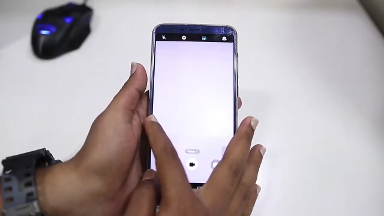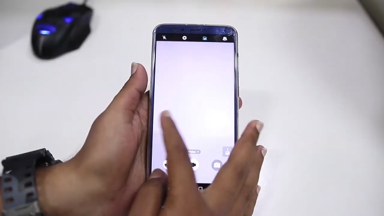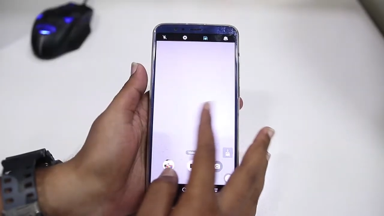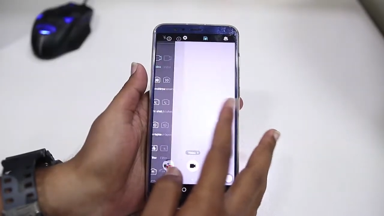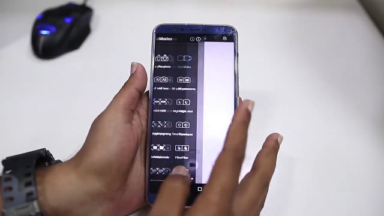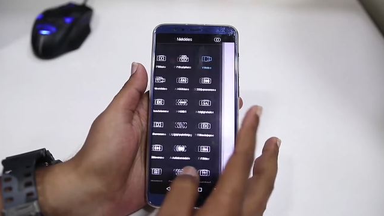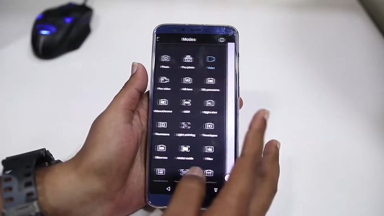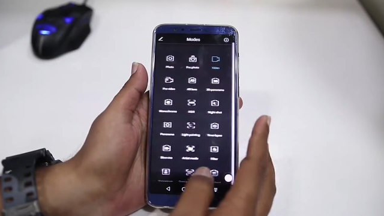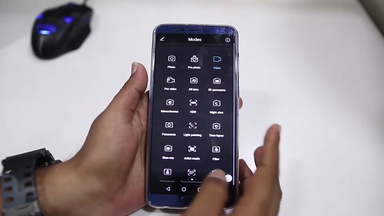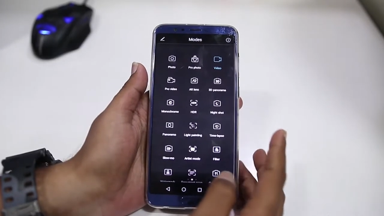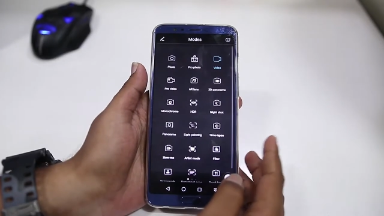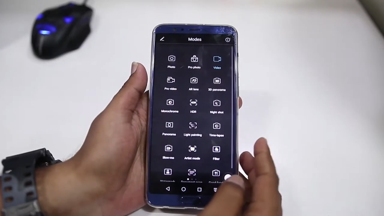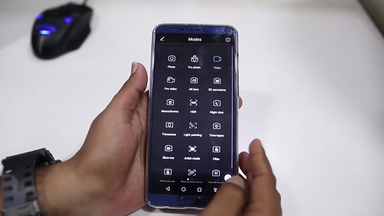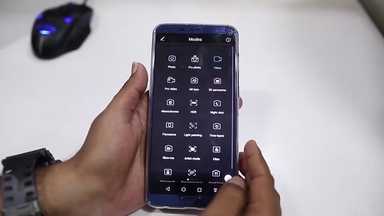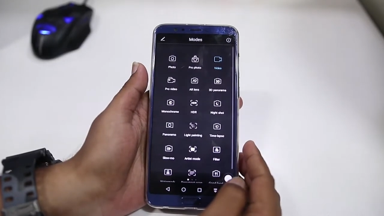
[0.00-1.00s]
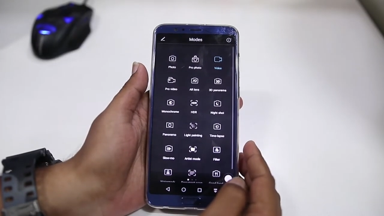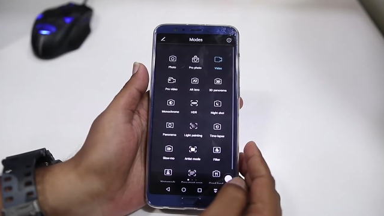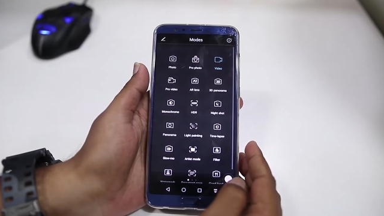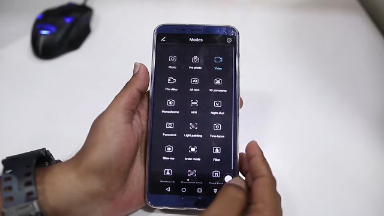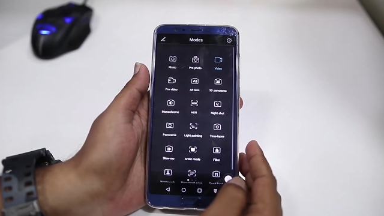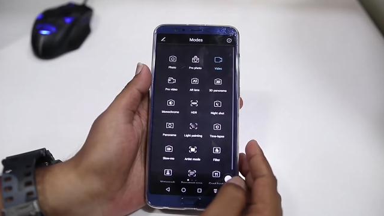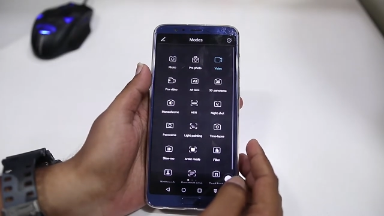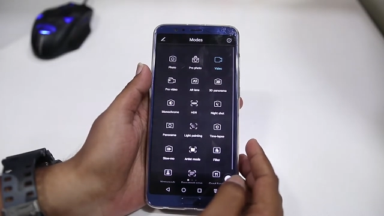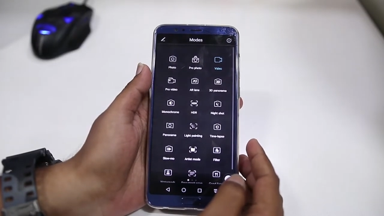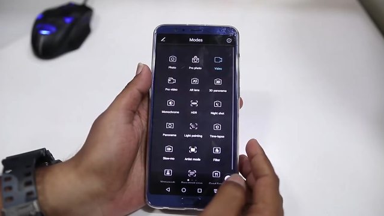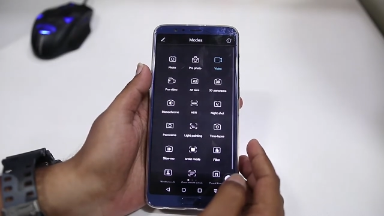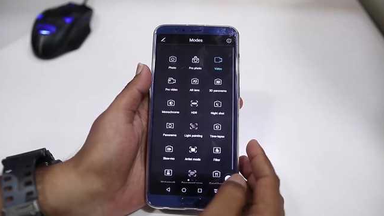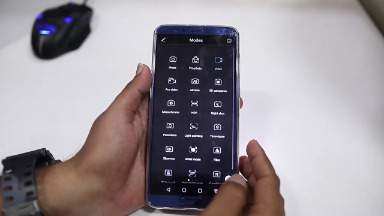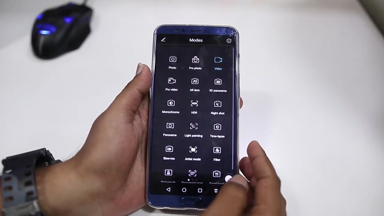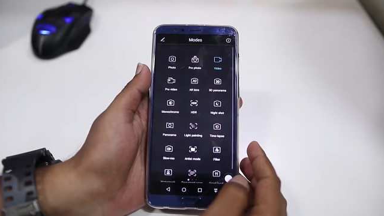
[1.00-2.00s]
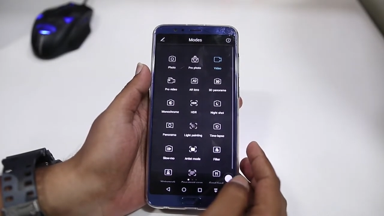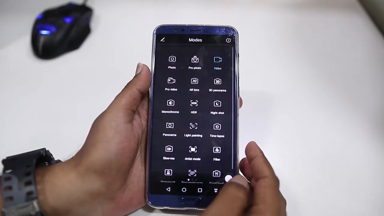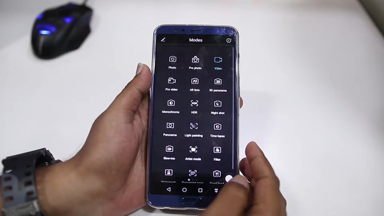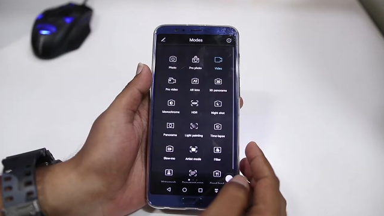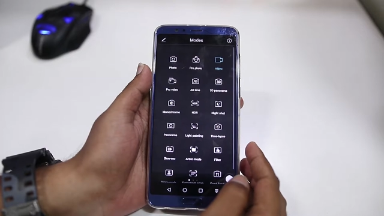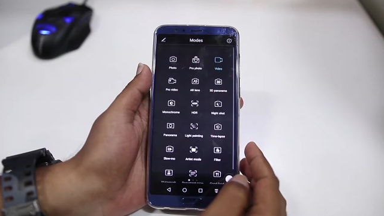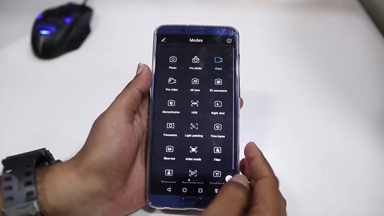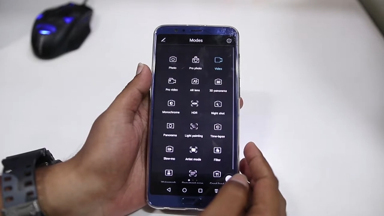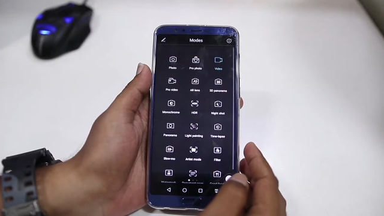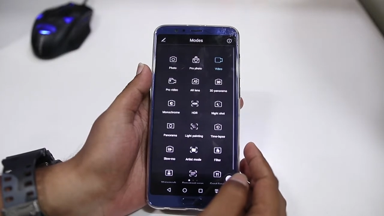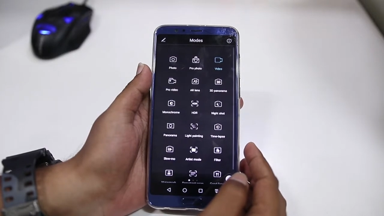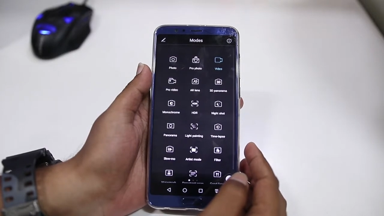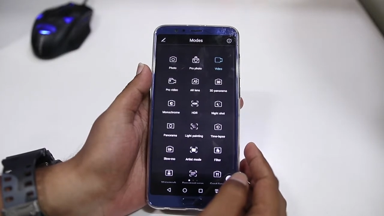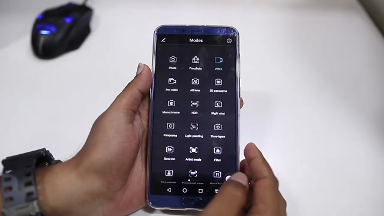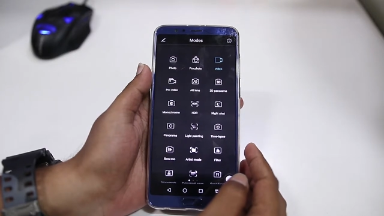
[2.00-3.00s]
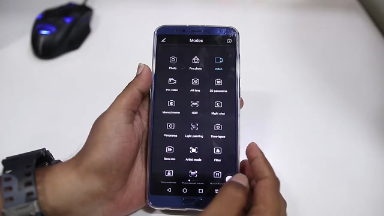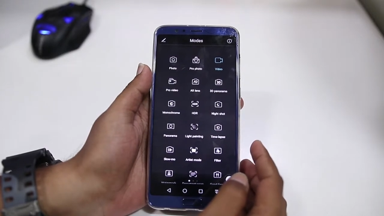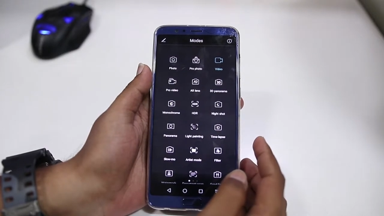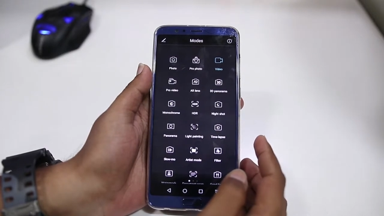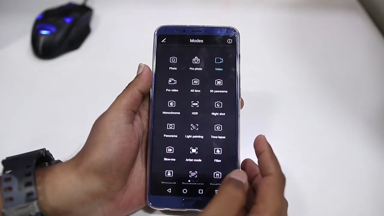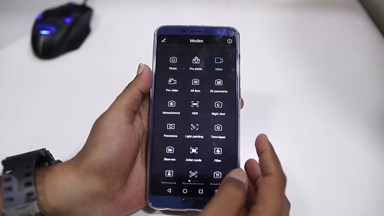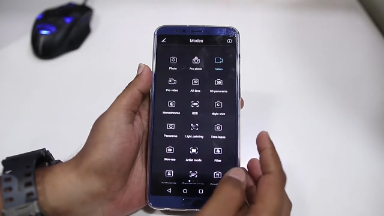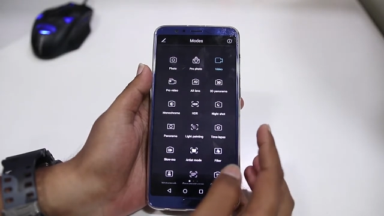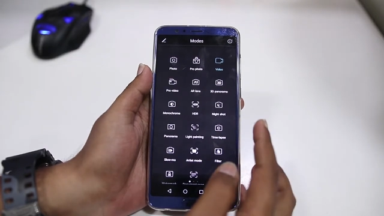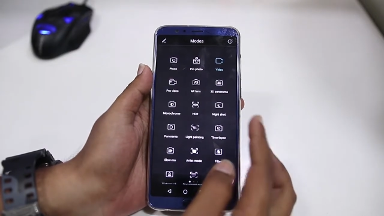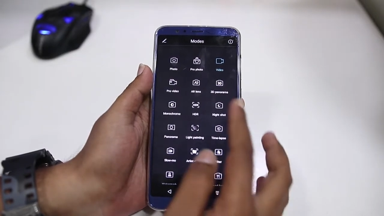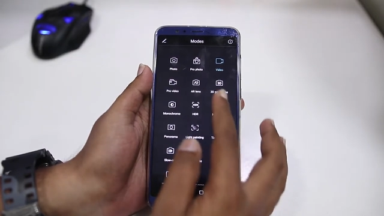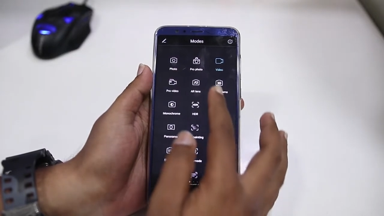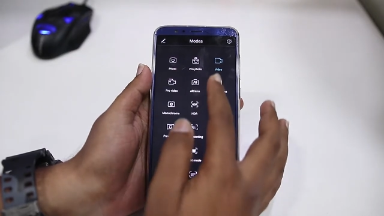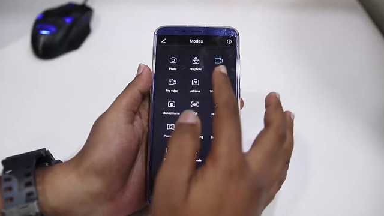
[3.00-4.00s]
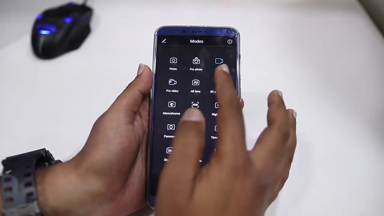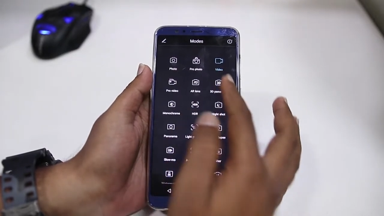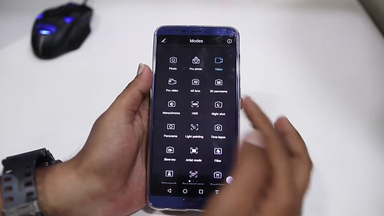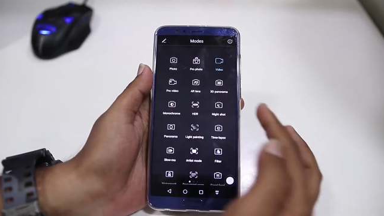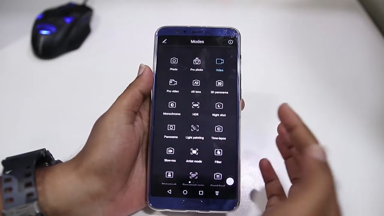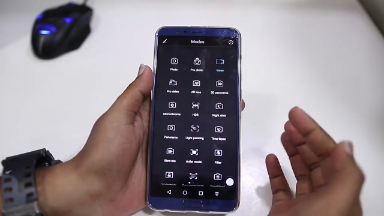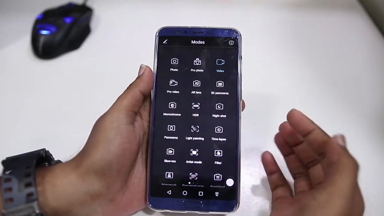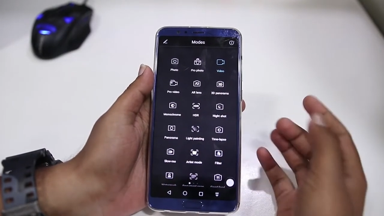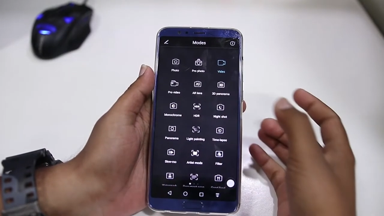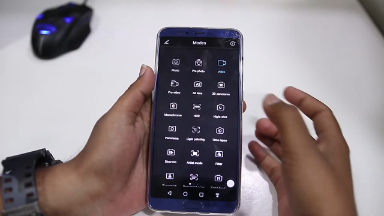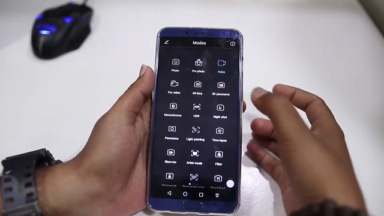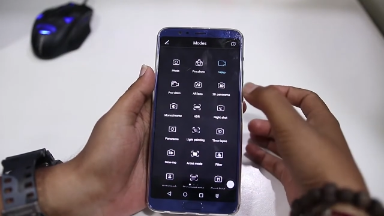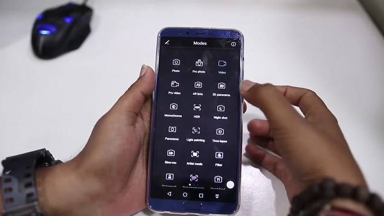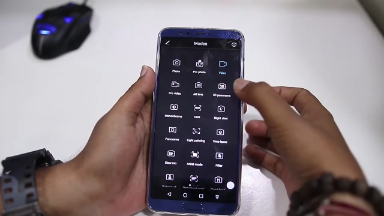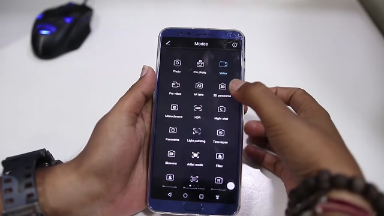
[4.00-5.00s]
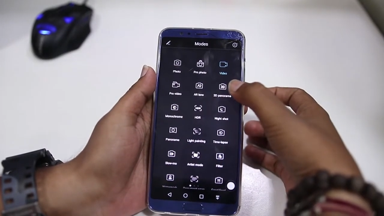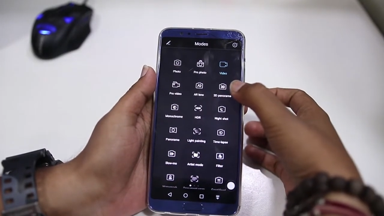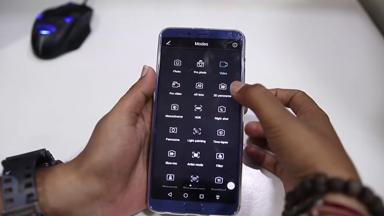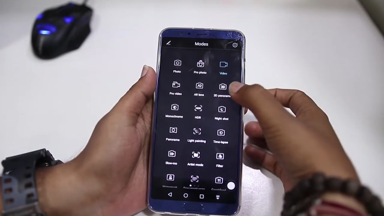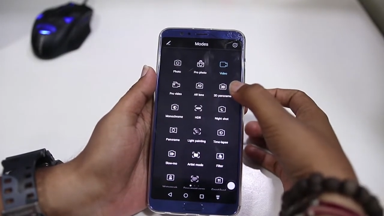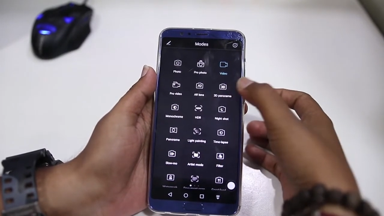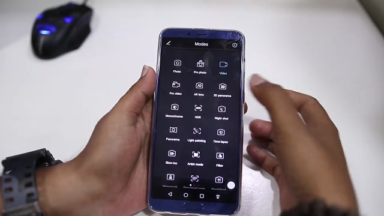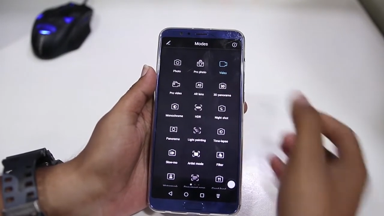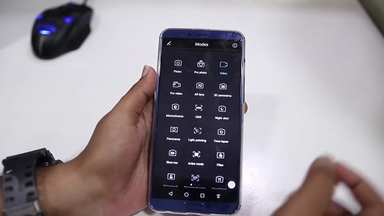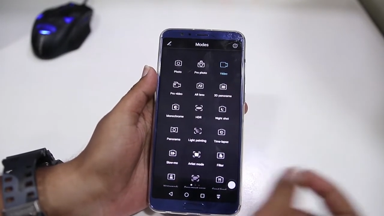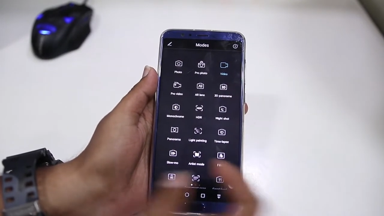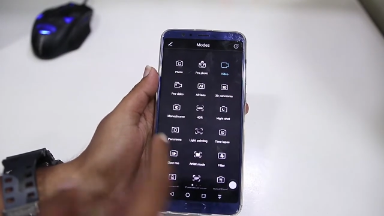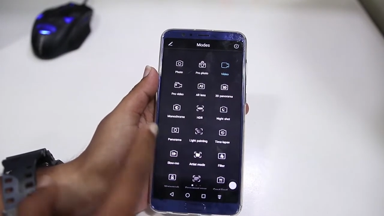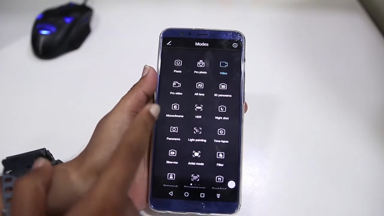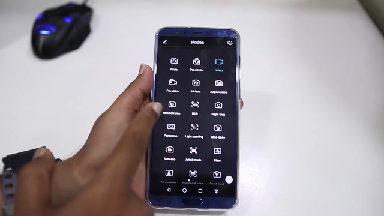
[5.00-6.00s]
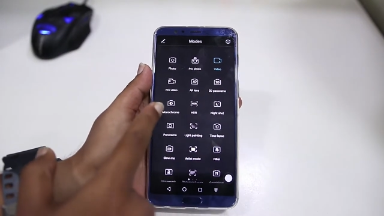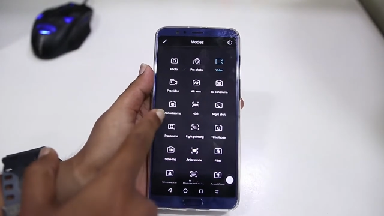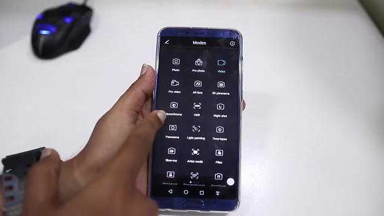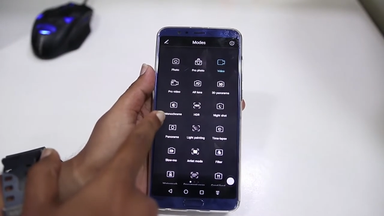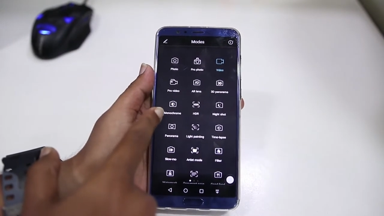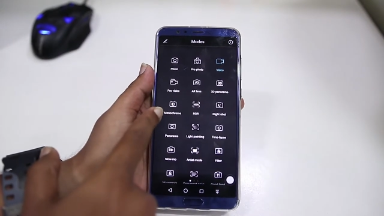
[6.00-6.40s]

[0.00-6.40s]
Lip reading: Nobody's mouth can be seen.